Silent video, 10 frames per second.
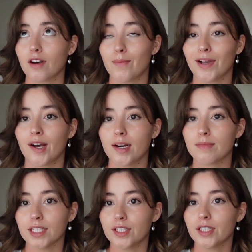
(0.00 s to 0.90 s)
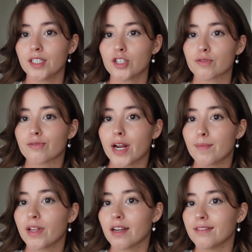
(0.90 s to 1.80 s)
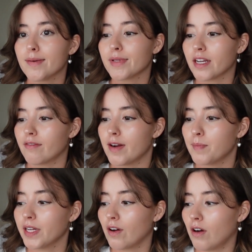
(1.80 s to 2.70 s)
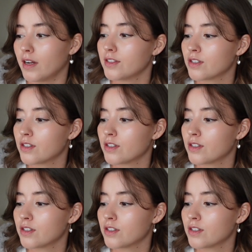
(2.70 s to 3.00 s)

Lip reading: oh my God, I'm literally just rambling and rambling and rambling on.